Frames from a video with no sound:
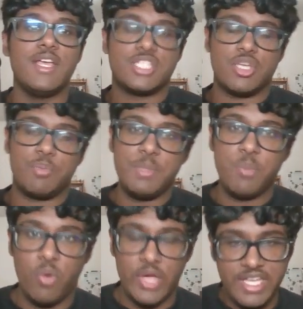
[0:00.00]
So people
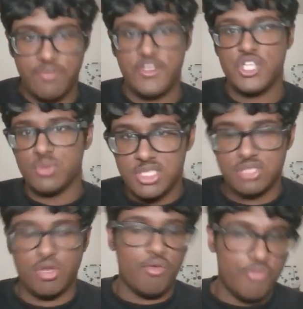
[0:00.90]
will individually
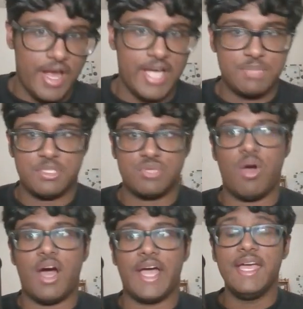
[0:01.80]
solve for X plus
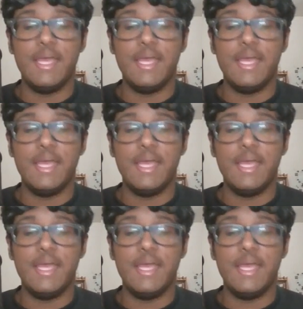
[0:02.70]
Y.